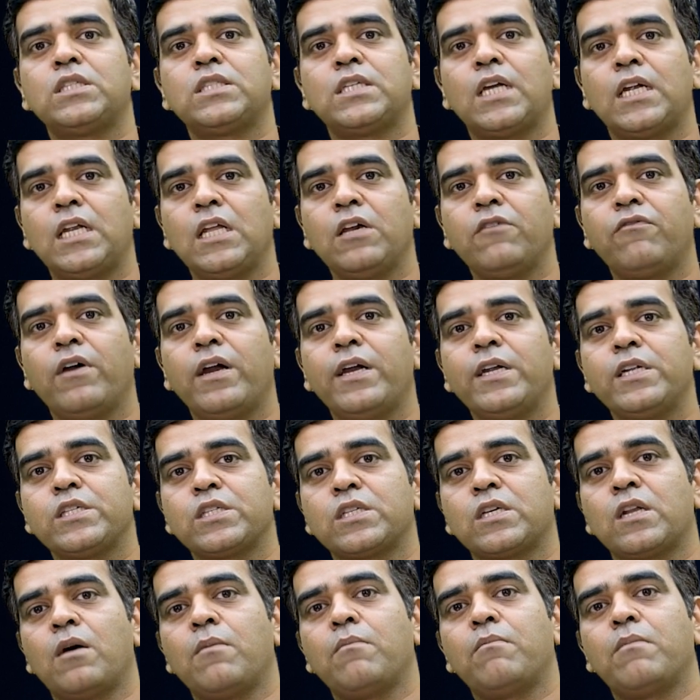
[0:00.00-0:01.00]
Certified
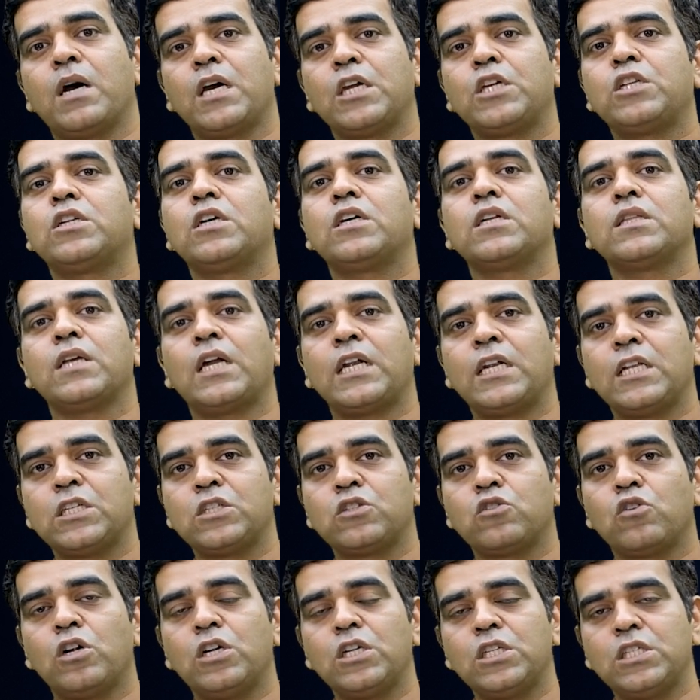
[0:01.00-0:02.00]
Scrum Master, that is
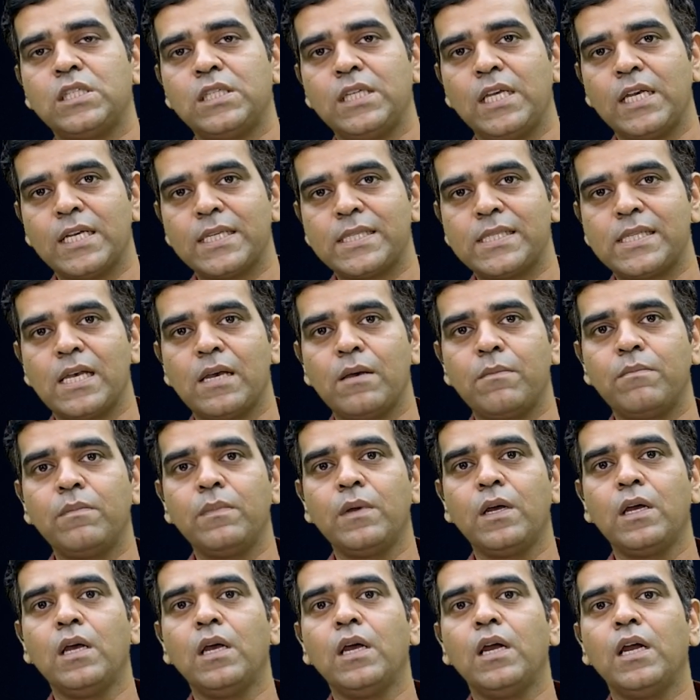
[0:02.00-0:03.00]
called CSM.
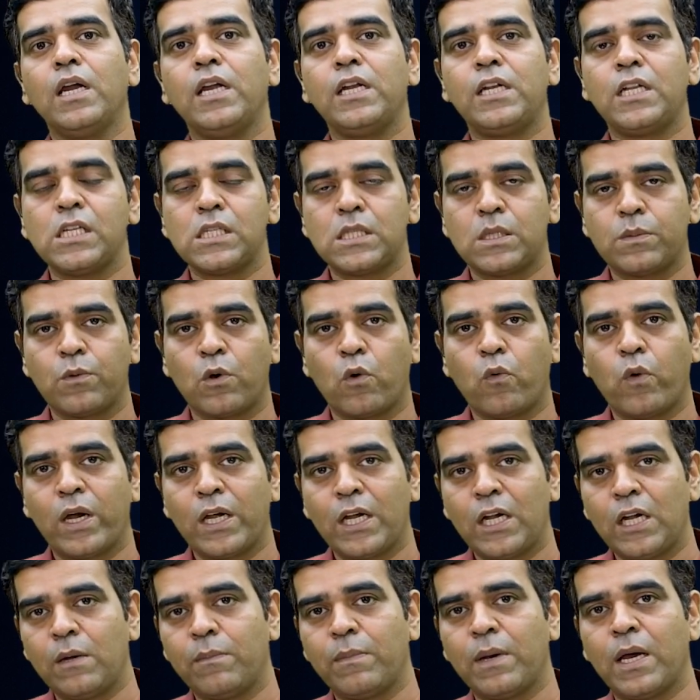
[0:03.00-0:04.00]
It is
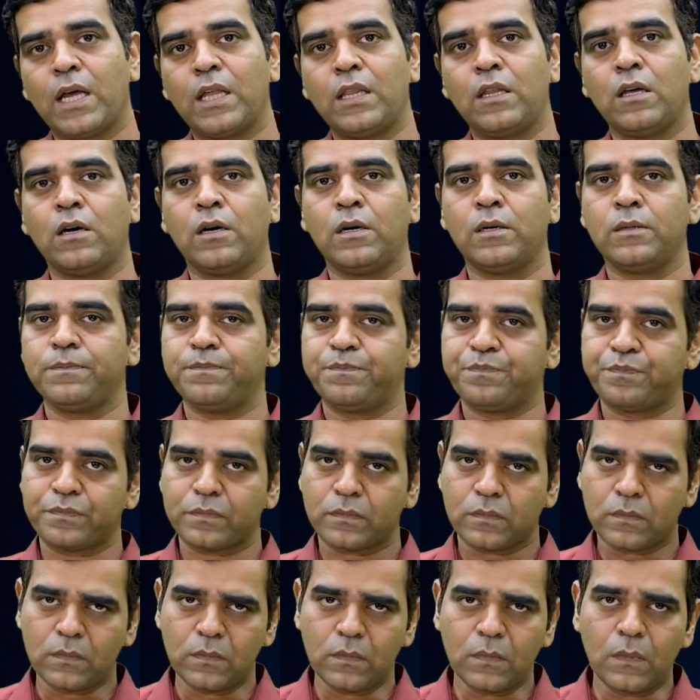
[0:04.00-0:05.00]
provided by the
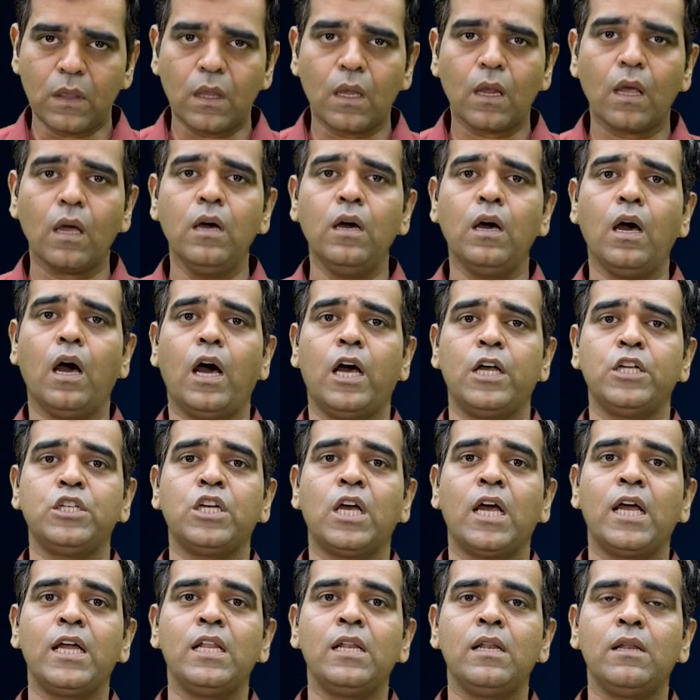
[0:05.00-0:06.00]

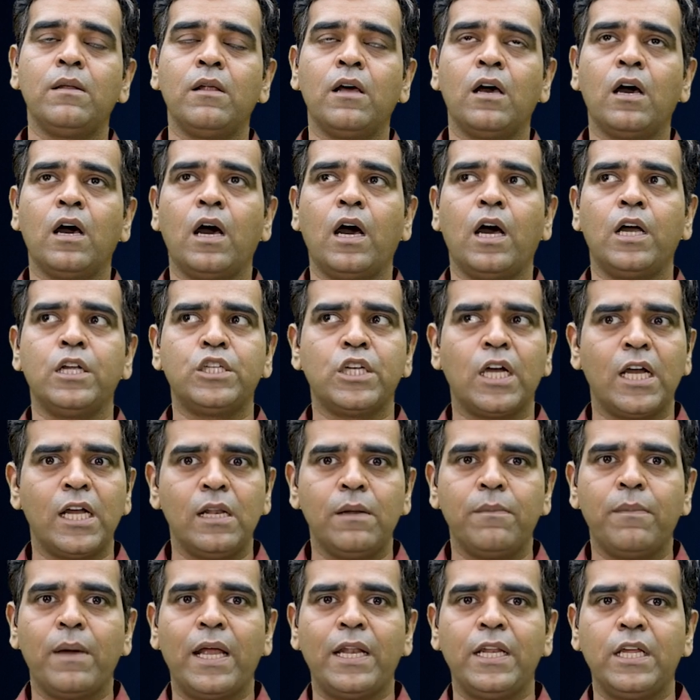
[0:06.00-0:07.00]

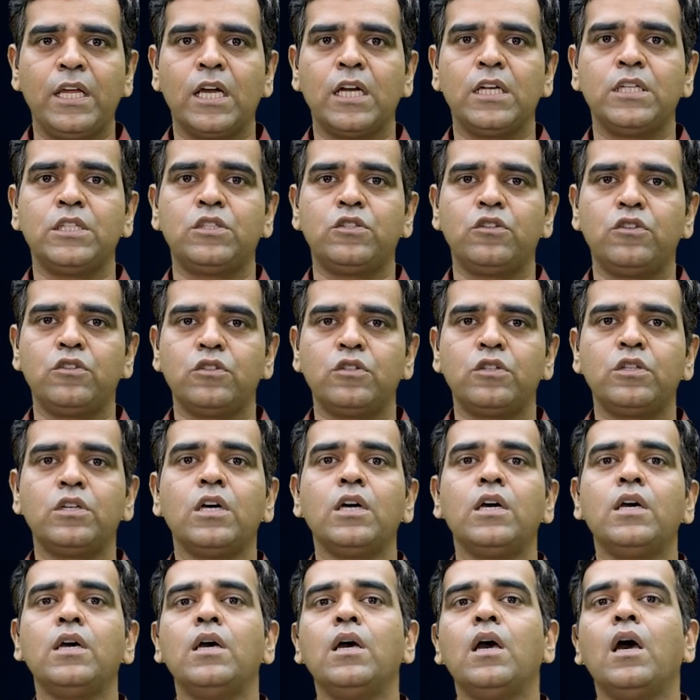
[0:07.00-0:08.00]
Agile Mania Institute.
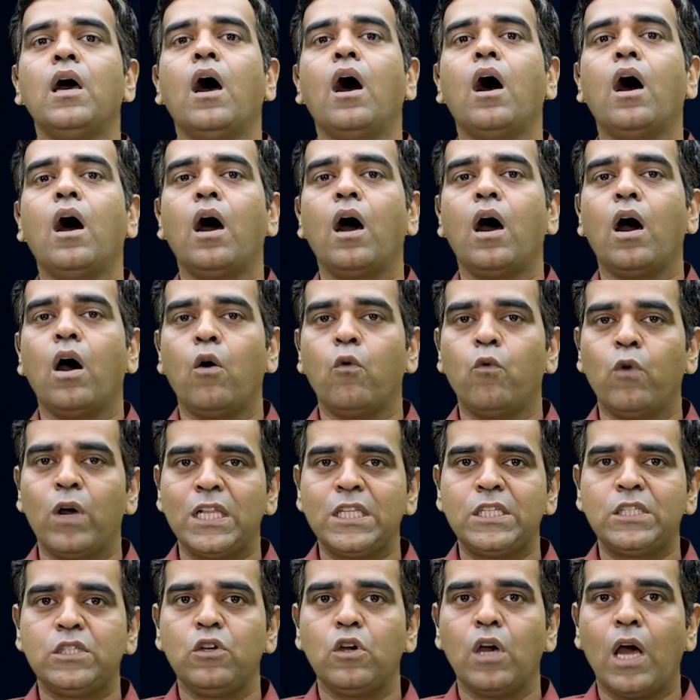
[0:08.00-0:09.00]

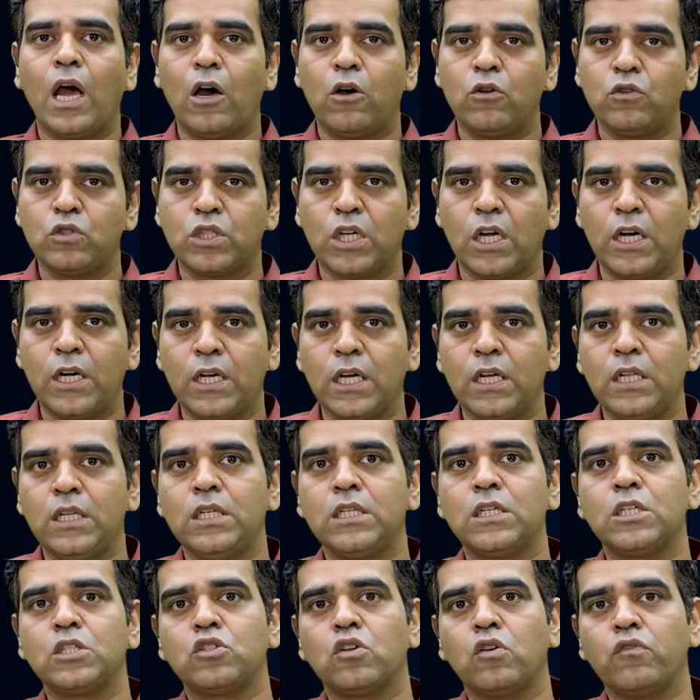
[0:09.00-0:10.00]
Once you have certain
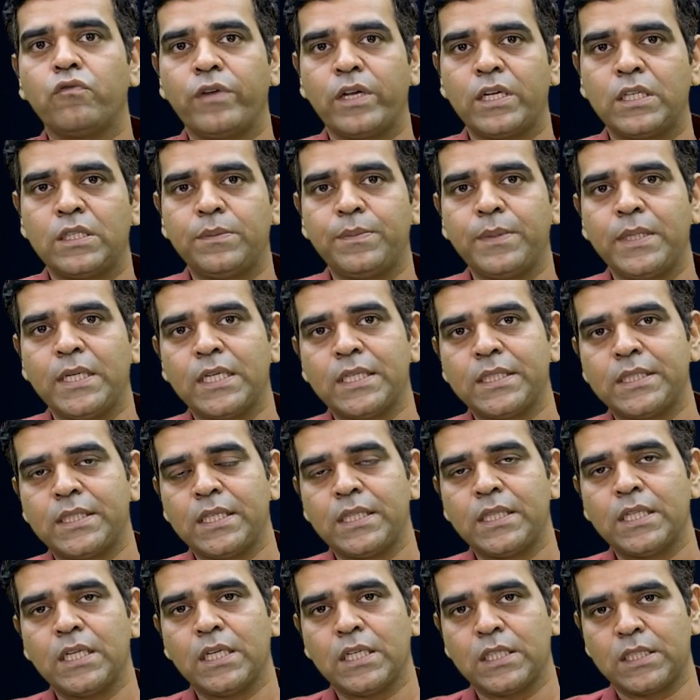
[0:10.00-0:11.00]
years of experience
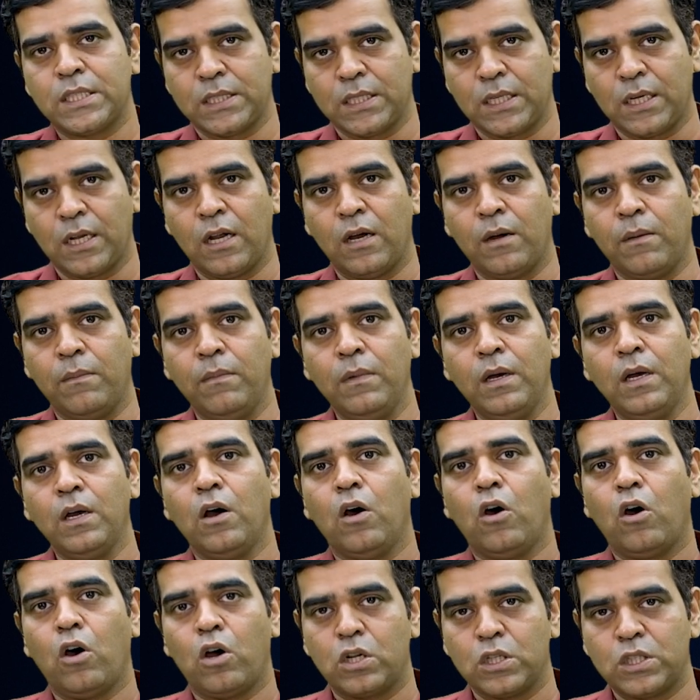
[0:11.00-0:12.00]
in the Scrum
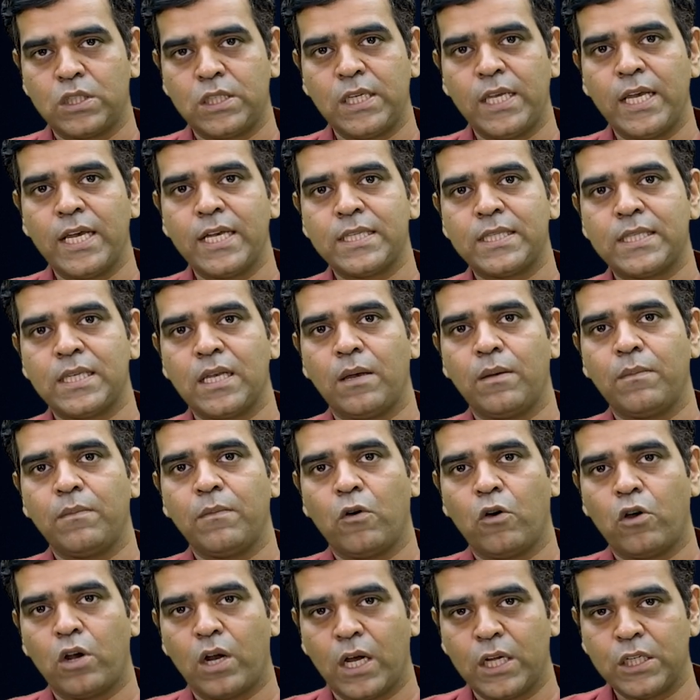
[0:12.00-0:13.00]
or CSM
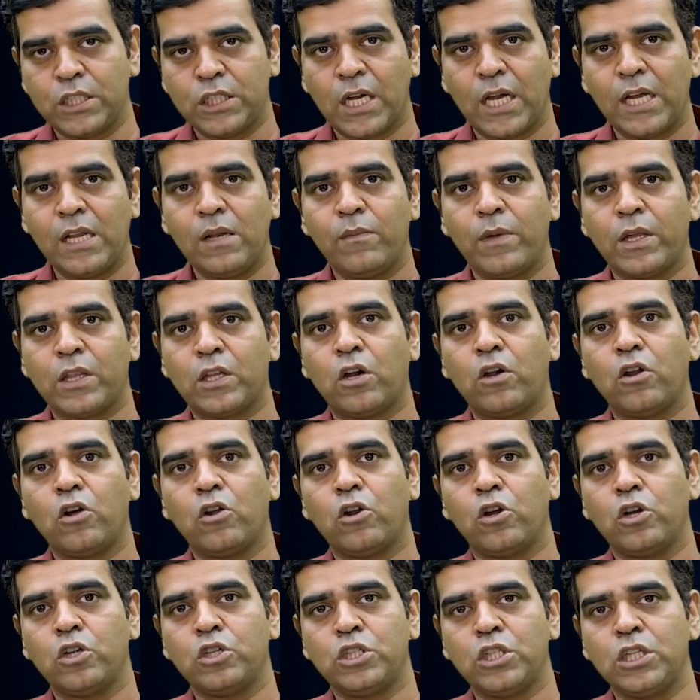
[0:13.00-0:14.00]
or Agile
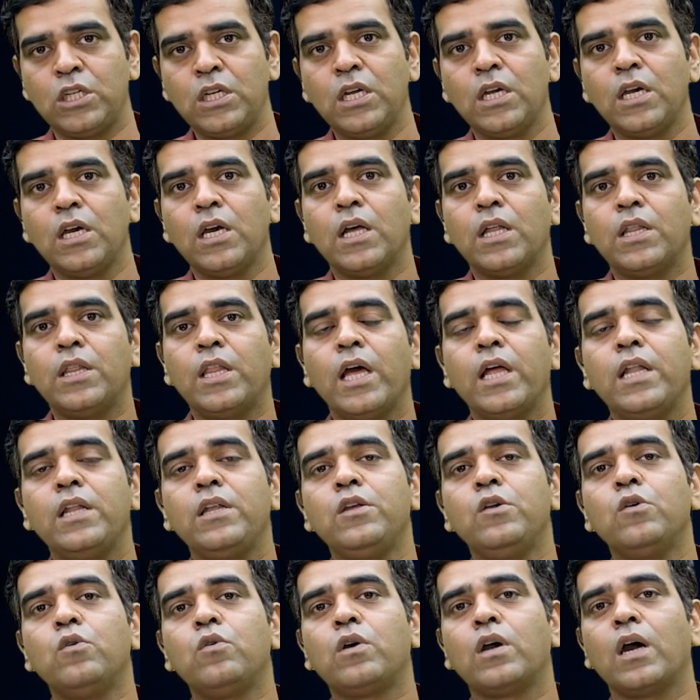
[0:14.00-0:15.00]
methodology, then
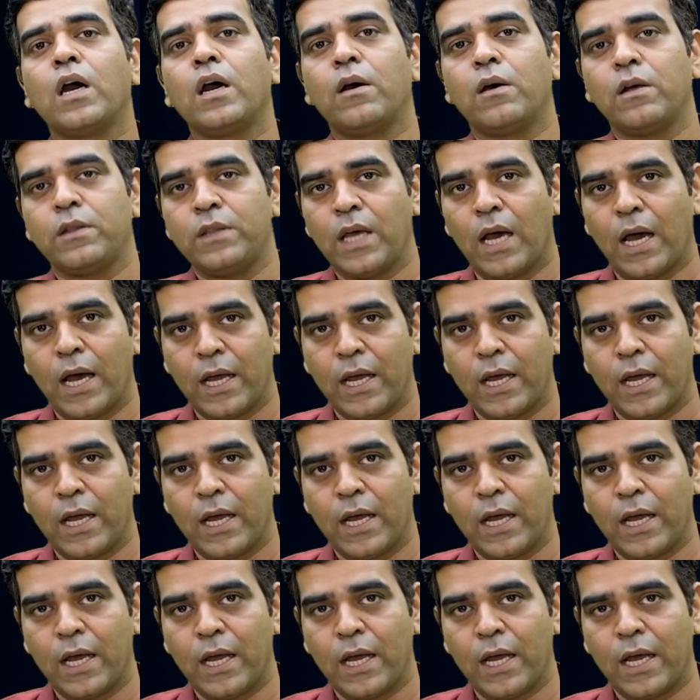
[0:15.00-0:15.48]
you can,